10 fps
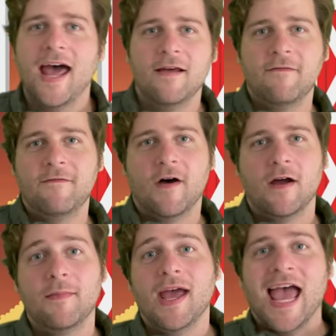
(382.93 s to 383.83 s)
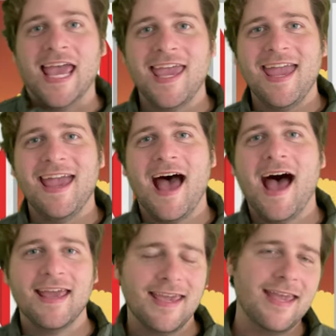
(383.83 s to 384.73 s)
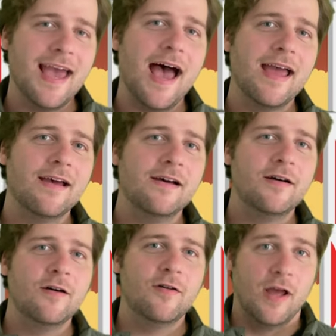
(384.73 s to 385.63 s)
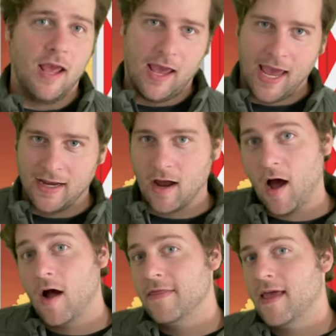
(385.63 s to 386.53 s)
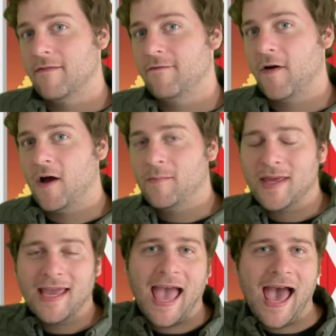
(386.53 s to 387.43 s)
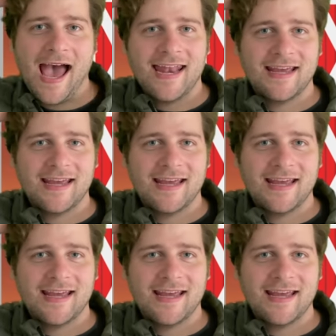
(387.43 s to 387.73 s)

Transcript: a farm, E-I-E-I-O. And on that farm he had a